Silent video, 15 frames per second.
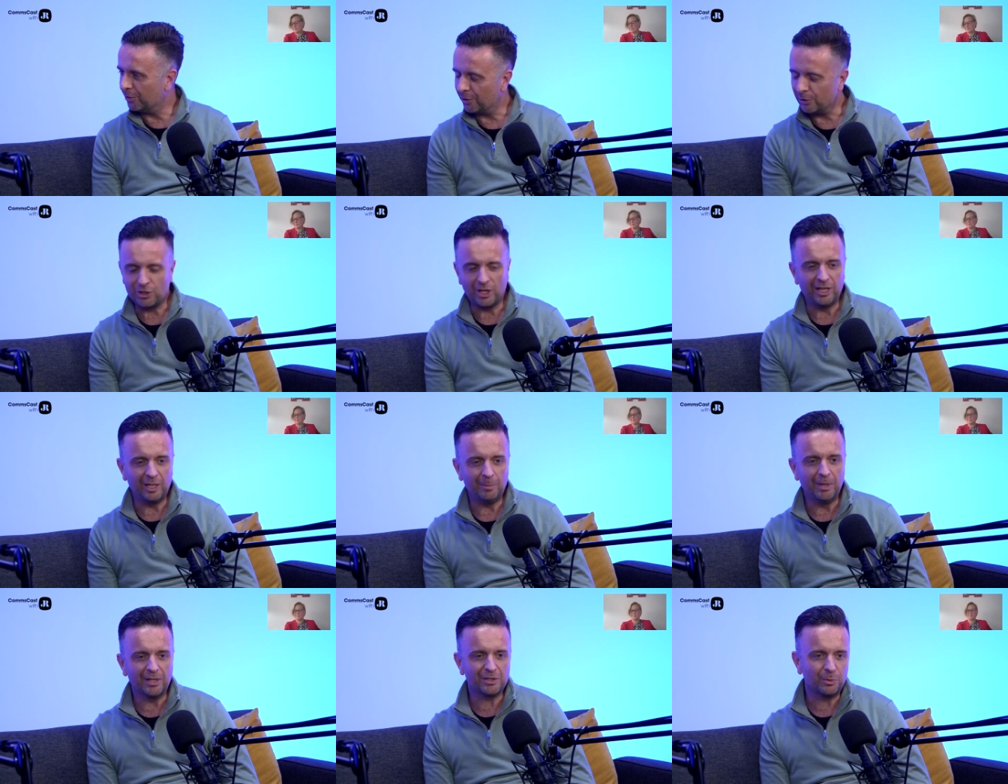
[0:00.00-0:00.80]
think there's any
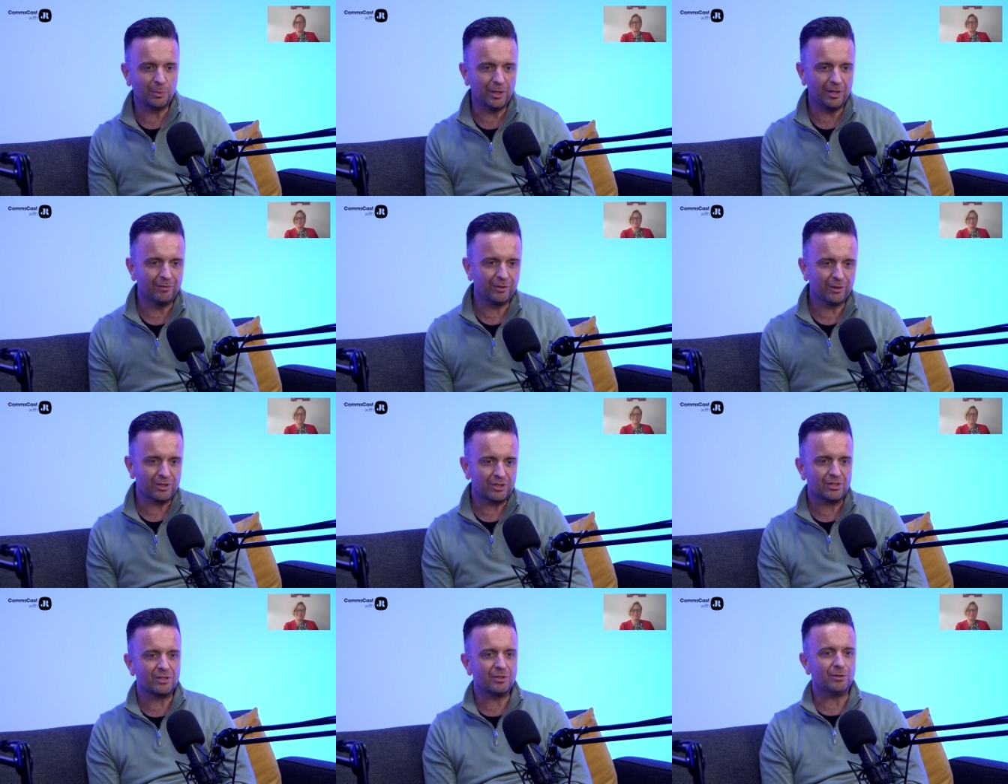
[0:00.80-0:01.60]
better way for
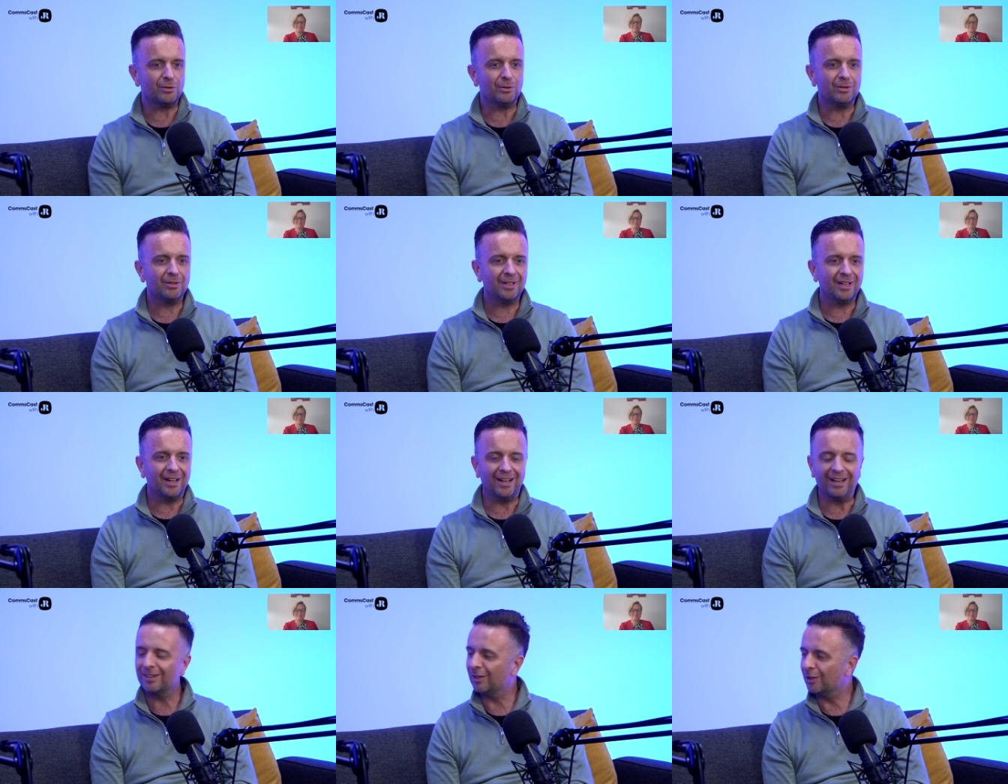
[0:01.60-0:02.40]
us to
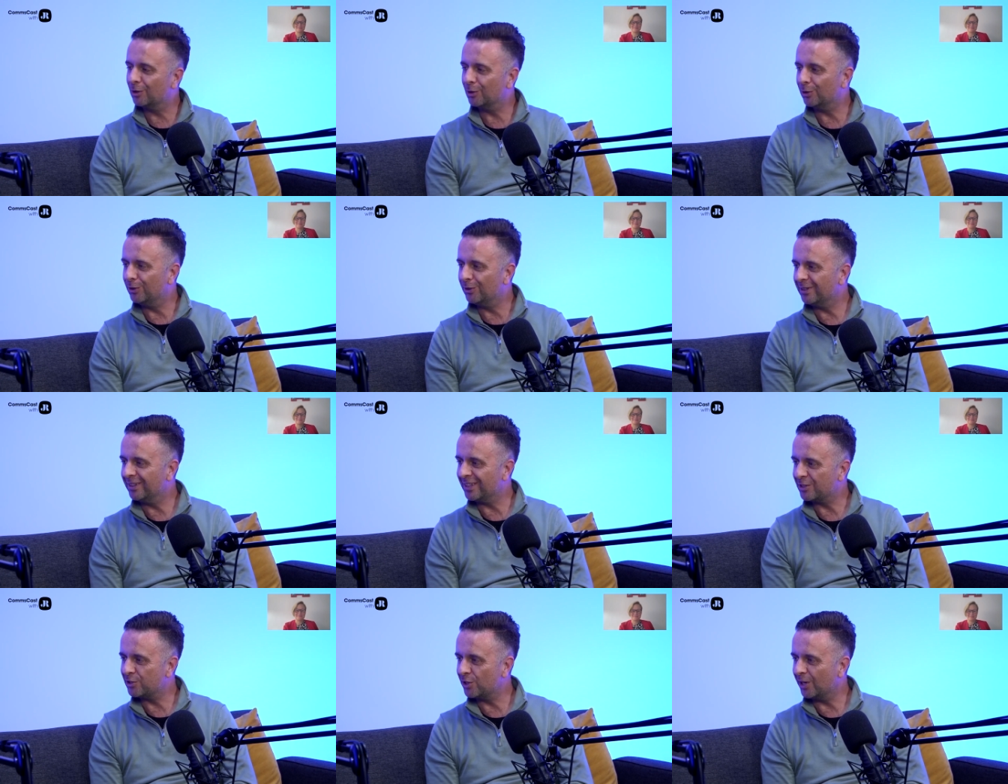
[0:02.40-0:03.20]
conclude
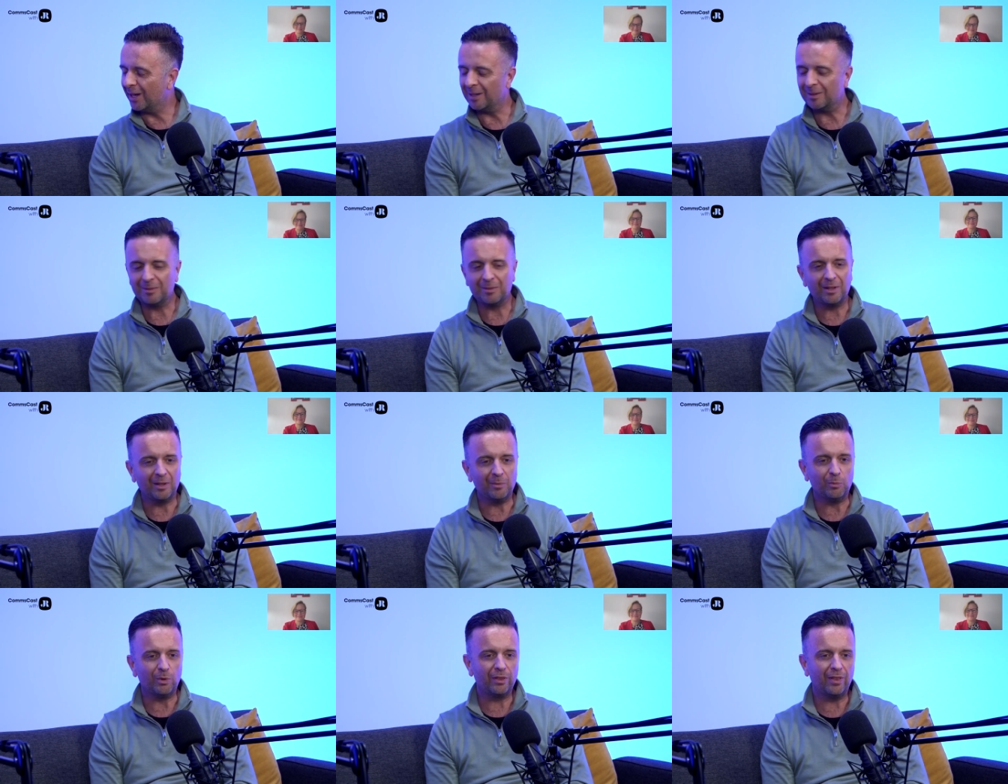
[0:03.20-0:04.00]
this chat
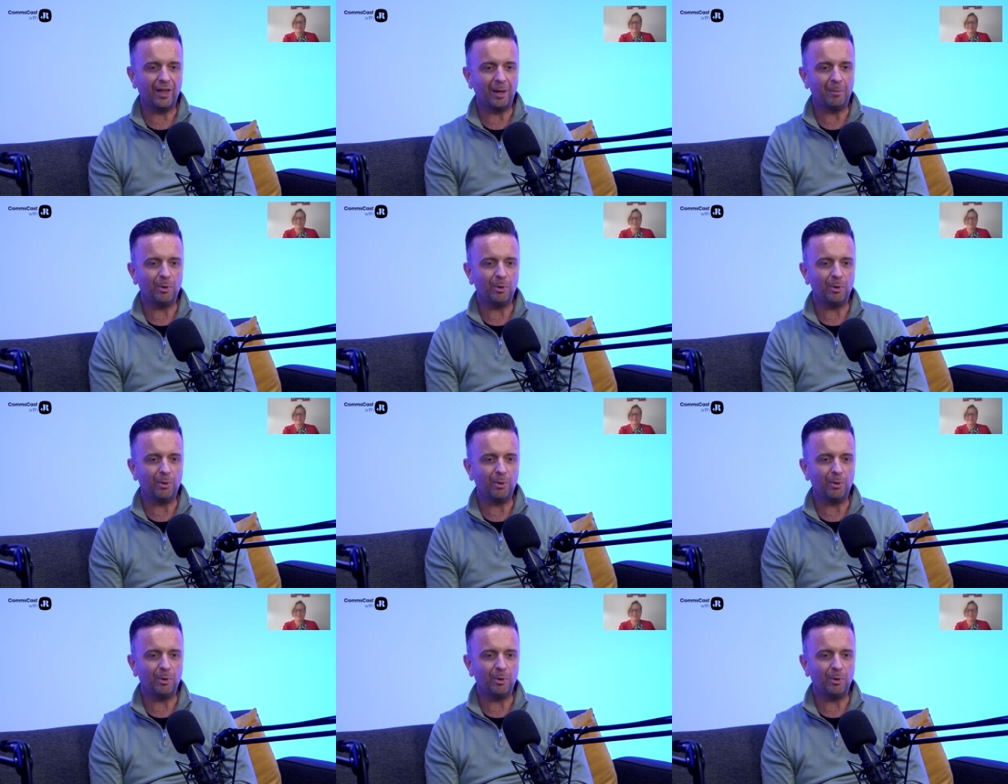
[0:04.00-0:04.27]
than with that